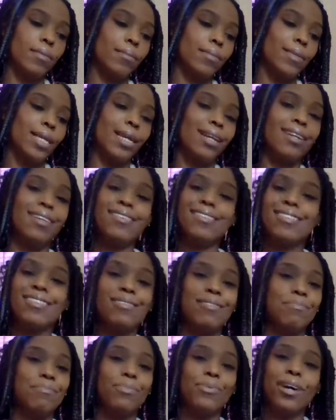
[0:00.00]
getting this
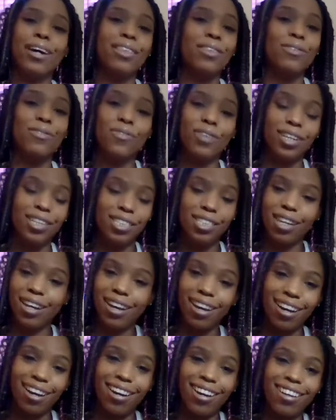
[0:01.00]
breath of fresh
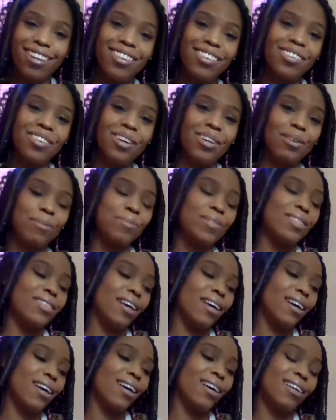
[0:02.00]
air, you know what I'm
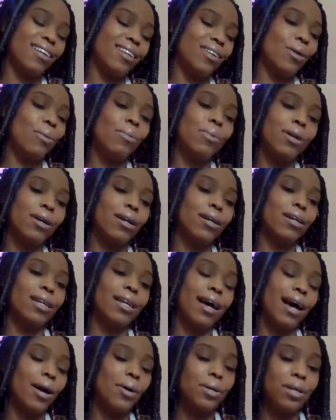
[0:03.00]
saying? No more
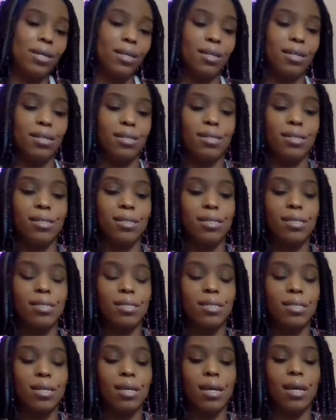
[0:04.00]

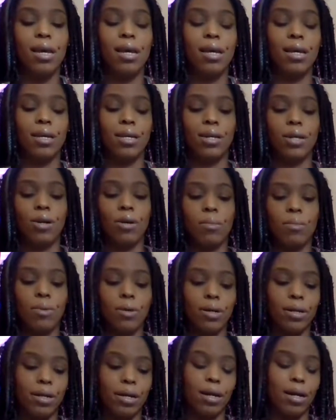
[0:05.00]
cloudiness. No
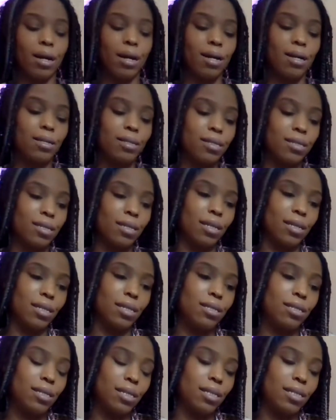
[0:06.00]
more
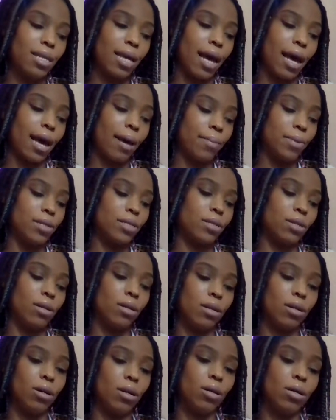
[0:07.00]
nonsense. These habits are
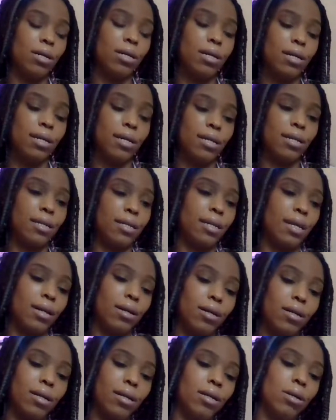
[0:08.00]
gone.
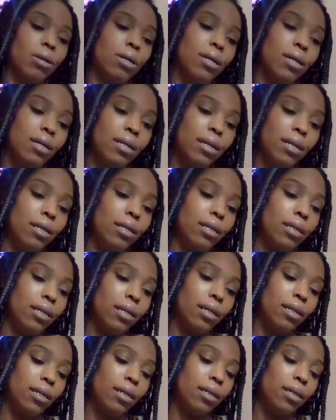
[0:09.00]
They're gone. They're
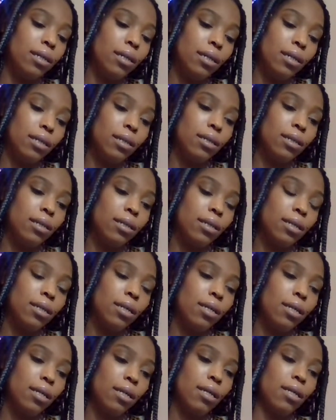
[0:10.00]
done.
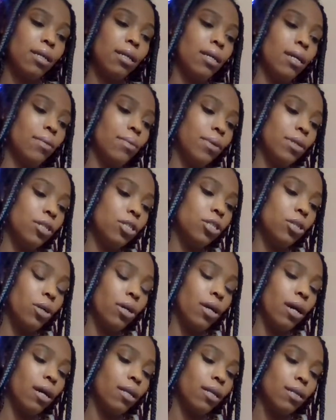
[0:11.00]
I'm going to show
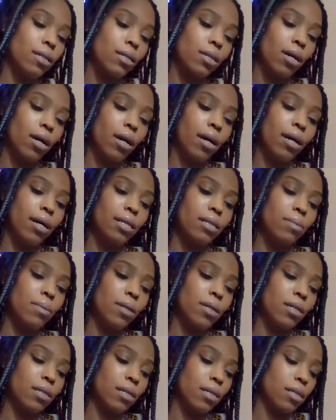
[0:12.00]
y'all these cards
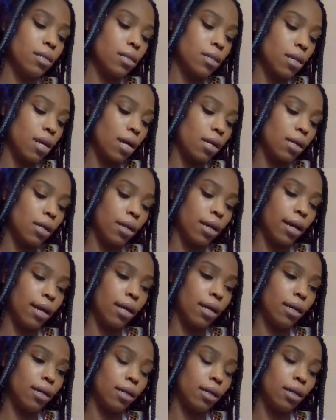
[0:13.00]
because this is kind of like
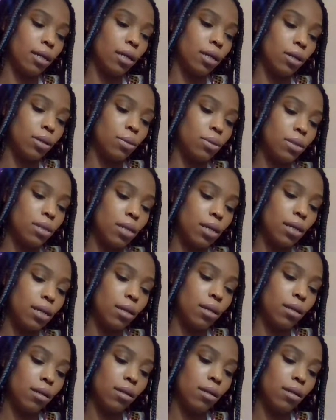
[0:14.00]
it enclosed in